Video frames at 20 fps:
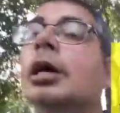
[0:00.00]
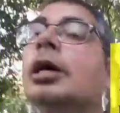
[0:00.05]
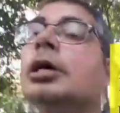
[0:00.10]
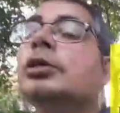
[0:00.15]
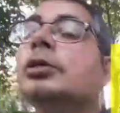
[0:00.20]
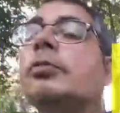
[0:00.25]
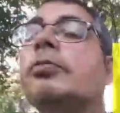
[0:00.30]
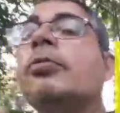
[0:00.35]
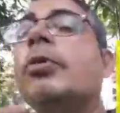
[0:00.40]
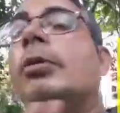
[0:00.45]

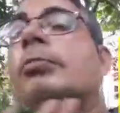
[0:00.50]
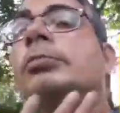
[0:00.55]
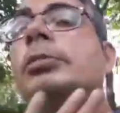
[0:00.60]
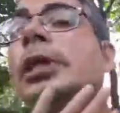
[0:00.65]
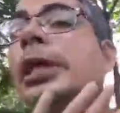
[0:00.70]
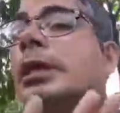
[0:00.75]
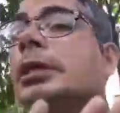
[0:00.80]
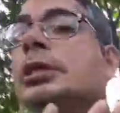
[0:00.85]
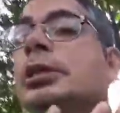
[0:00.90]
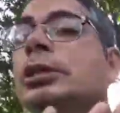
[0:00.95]
So from
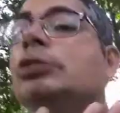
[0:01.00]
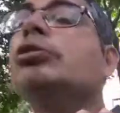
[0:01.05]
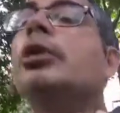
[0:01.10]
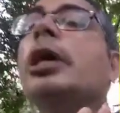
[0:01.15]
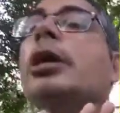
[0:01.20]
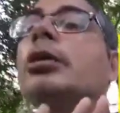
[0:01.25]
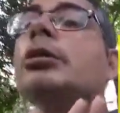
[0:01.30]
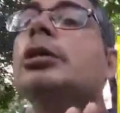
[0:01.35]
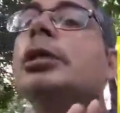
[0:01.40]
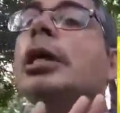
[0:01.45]
this, you
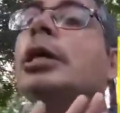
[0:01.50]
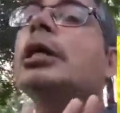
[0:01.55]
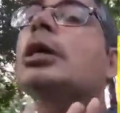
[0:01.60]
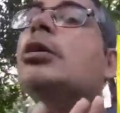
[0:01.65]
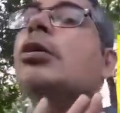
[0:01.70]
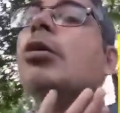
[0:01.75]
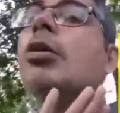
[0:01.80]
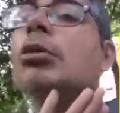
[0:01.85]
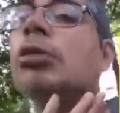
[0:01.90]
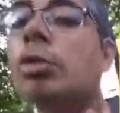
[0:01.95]
cannot really
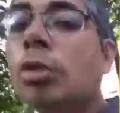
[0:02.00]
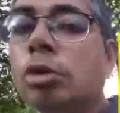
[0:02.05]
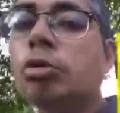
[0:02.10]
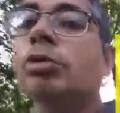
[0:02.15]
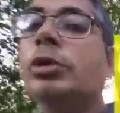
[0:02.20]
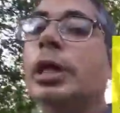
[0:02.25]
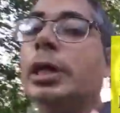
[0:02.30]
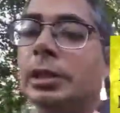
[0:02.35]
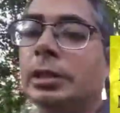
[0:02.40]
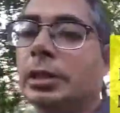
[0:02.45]

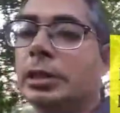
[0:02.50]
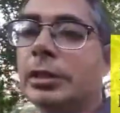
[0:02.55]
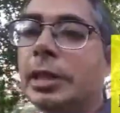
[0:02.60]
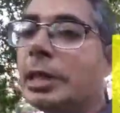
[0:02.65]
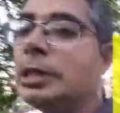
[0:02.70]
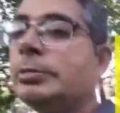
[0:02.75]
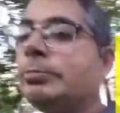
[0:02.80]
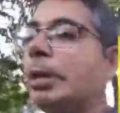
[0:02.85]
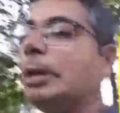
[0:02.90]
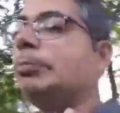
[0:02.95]
conclude anything.
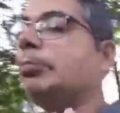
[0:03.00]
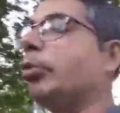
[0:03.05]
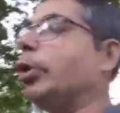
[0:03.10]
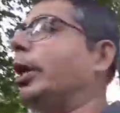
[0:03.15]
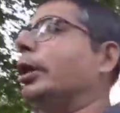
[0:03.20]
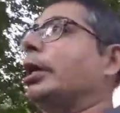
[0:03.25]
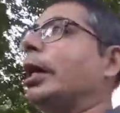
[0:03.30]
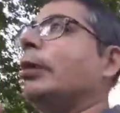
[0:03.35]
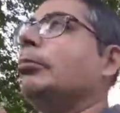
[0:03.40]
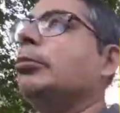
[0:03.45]
That's my
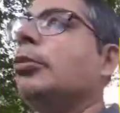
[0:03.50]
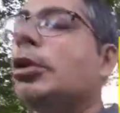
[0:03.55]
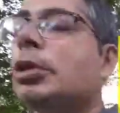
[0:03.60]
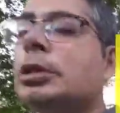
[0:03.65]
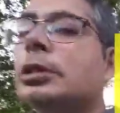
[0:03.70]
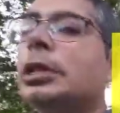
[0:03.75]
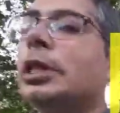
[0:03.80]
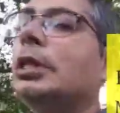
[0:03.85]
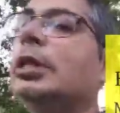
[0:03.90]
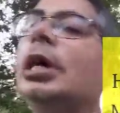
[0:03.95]
point. I'm
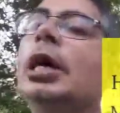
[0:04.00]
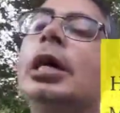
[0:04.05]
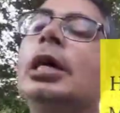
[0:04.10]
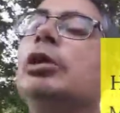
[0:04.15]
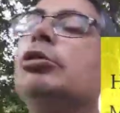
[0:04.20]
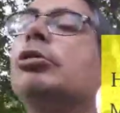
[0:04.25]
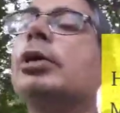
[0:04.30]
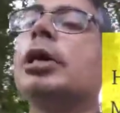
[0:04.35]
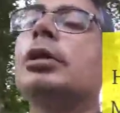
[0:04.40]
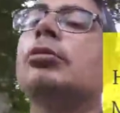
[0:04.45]
not saying
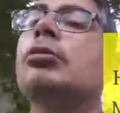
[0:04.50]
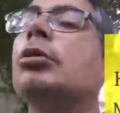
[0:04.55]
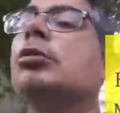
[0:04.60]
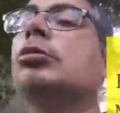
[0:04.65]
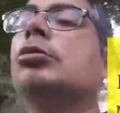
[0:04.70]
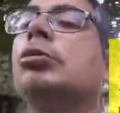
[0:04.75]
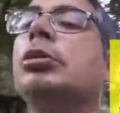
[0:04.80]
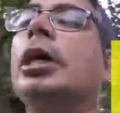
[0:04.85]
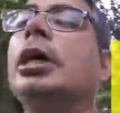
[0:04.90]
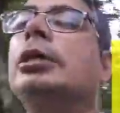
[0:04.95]
you can
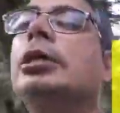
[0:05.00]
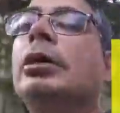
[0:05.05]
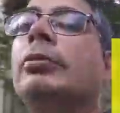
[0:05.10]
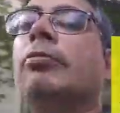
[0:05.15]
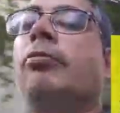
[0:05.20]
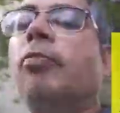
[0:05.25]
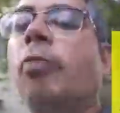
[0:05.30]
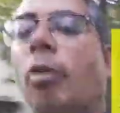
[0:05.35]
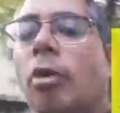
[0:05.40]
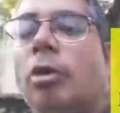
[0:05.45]
conclude either
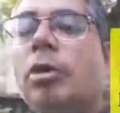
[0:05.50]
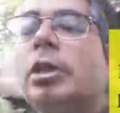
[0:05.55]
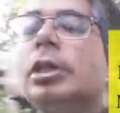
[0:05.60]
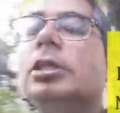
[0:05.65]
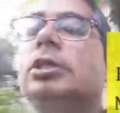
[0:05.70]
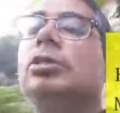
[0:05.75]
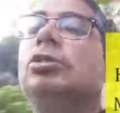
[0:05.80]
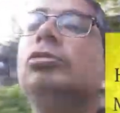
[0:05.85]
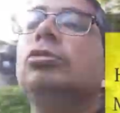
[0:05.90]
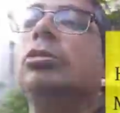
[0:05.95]
for
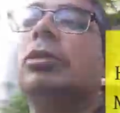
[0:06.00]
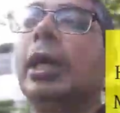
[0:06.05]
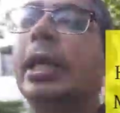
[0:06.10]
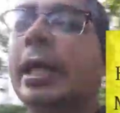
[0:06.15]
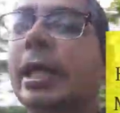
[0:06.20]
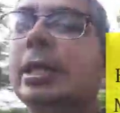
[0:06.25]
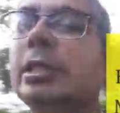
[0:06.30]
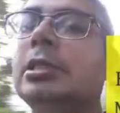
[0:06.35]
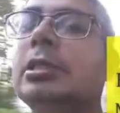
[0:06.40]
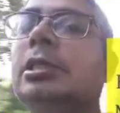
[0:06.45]
Hindu,
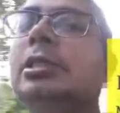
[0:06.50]
against